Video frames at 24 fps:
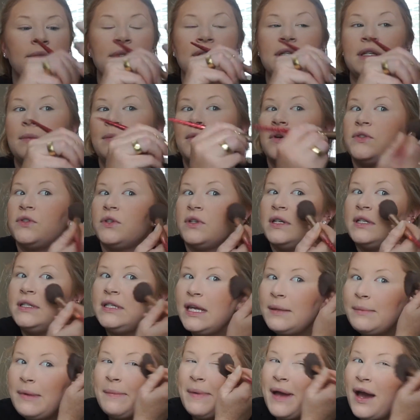And I'm also going to
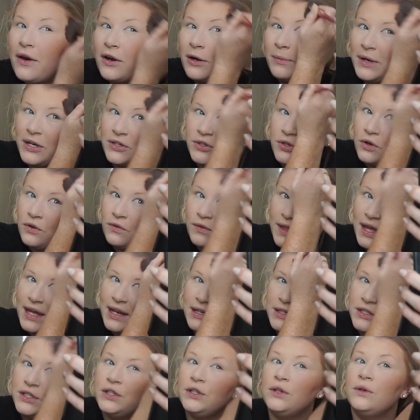take my powder brush over
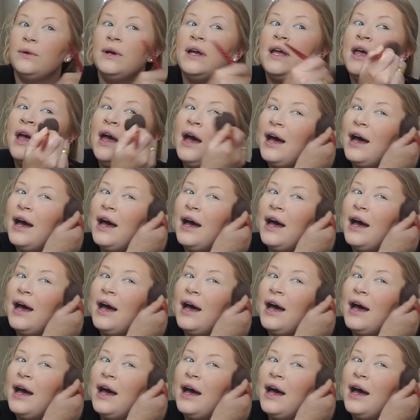that too.